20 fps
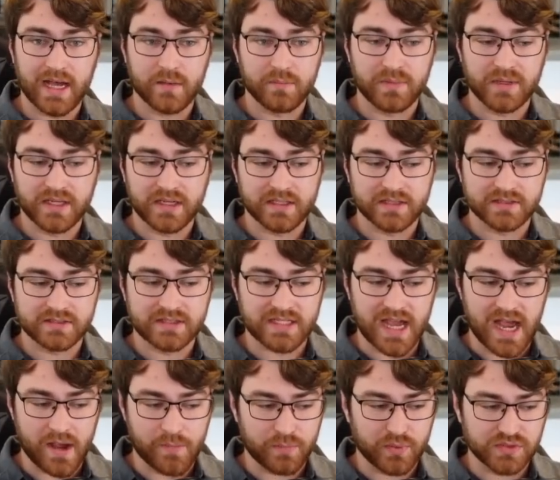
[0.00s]
because
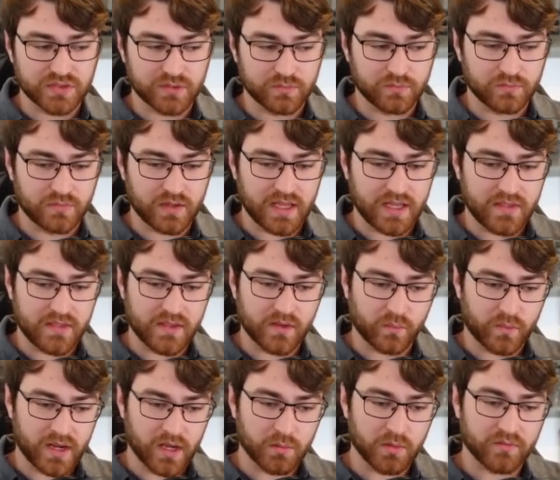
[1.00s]
that puts him in the
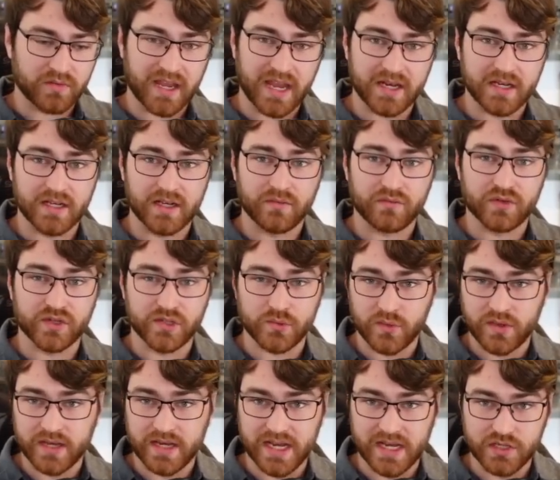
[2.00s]
realm of candidate for
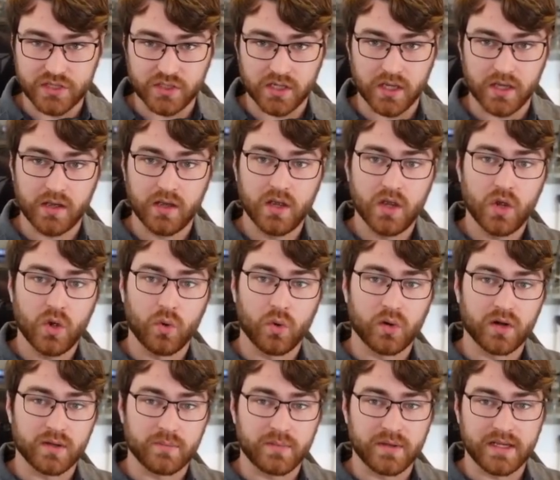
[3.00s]
euthanasia
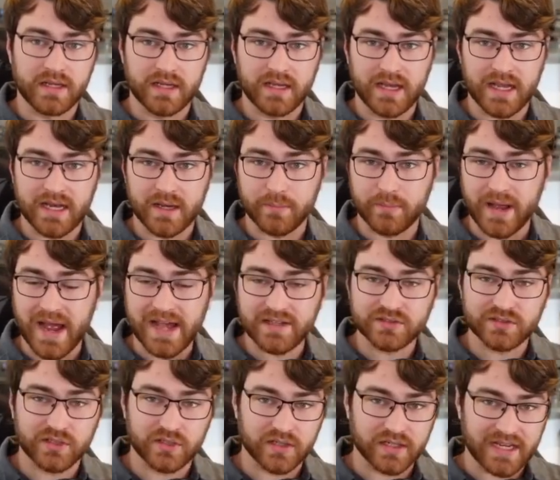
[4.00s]
or to be an
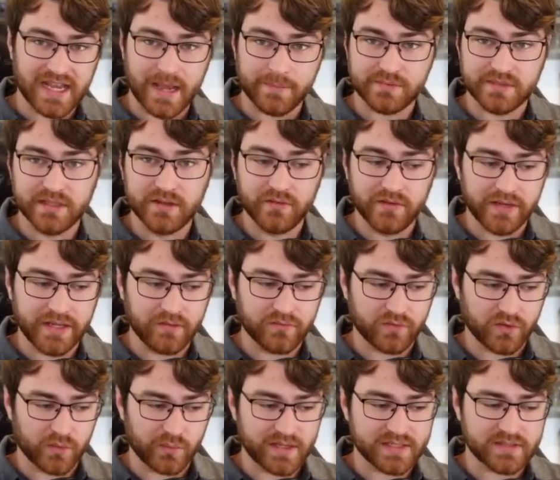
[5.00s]
ambassador in captivity
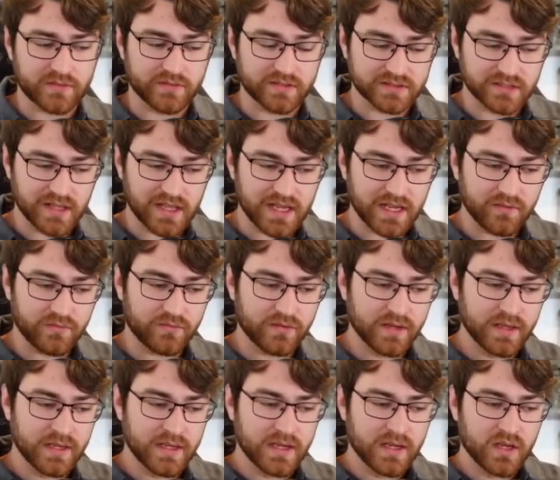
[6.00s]
for the rest of his life,
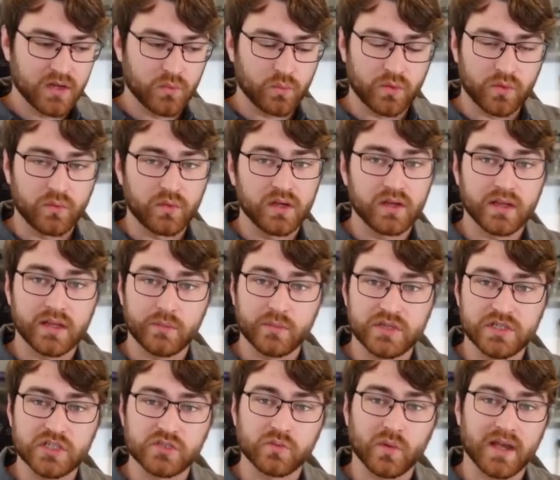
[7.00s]
when really we
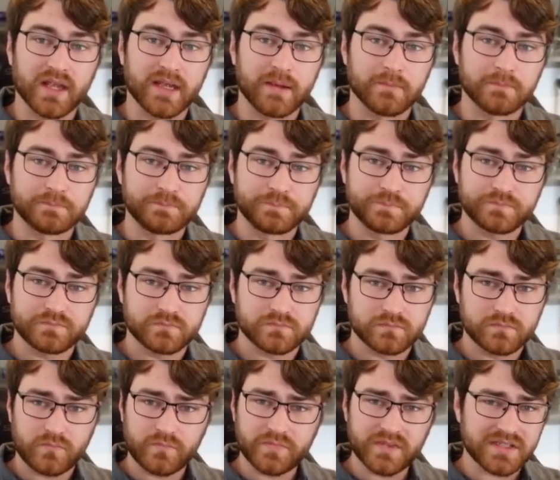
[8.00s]
just want him
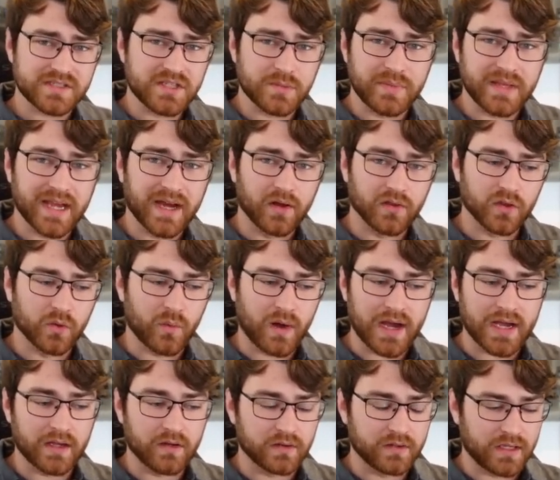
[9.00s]
to be out in the
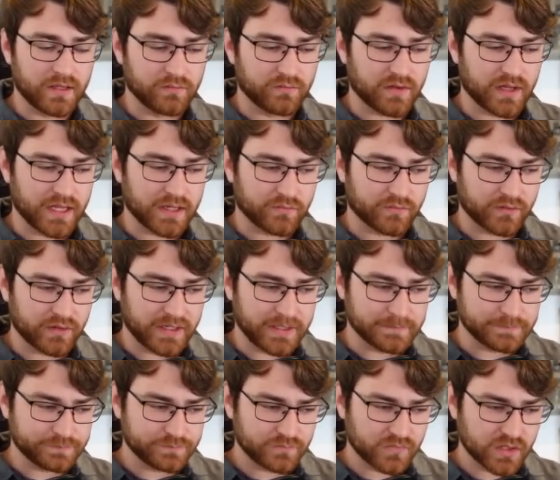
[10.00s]
wild and flying free.
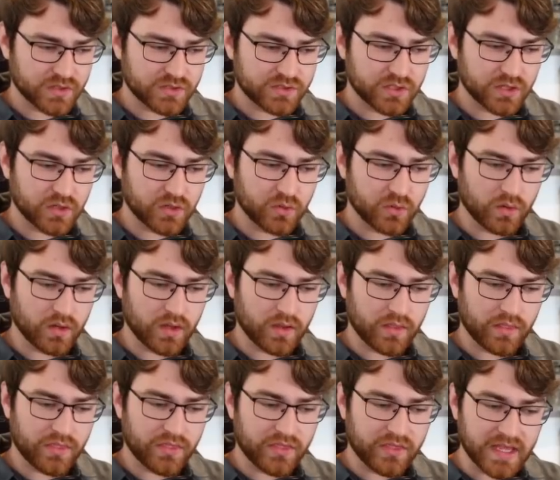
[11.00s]
So
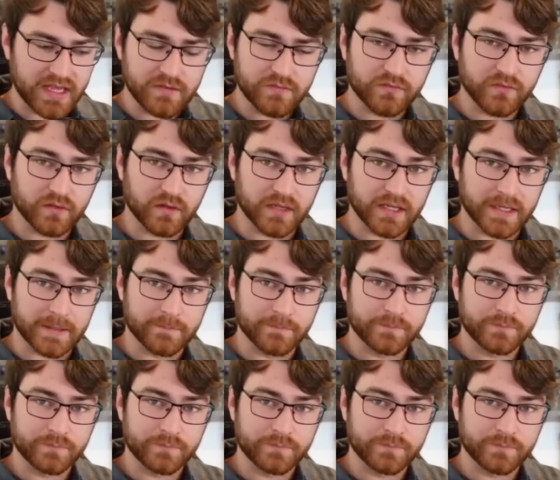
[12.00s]
thankfully,